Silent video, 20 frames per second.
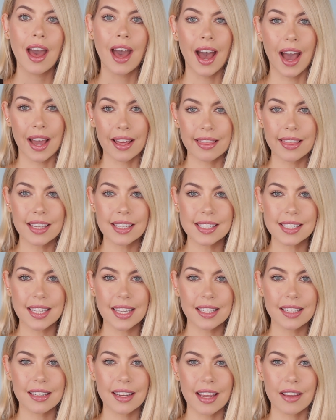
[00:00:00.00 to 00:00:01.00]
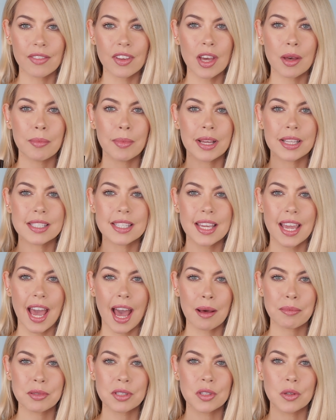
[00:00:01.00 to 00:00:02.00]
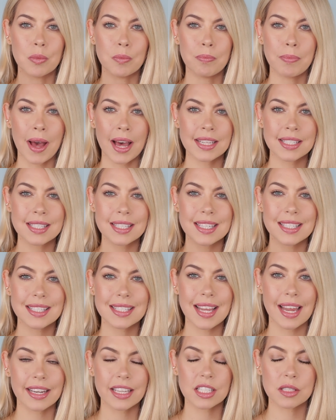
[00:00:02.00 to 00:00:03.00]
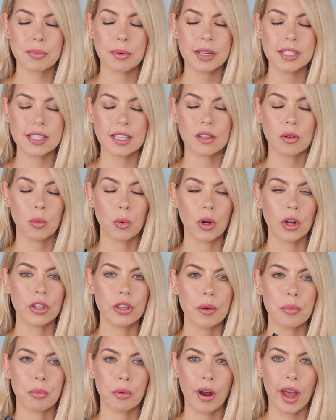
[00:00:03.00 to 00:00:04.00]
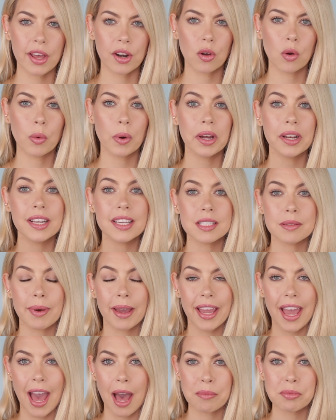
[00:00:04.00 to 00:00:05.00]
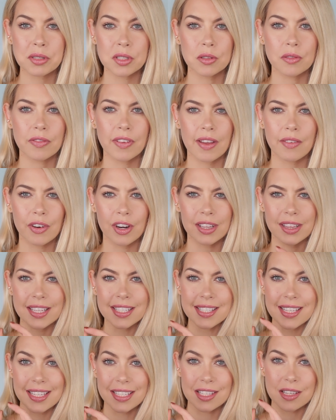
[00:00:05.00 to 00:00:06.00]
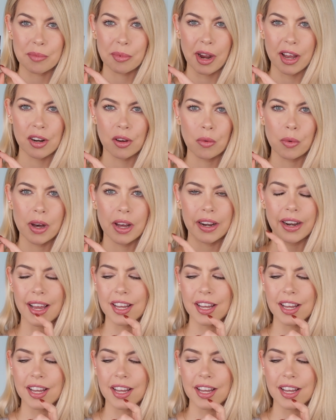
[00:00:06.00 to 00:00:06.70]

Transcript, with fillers: I think Skindinavia makes the absolute best setting sprays in the world. The bridal one is my absolute favorite. This is the bridal one.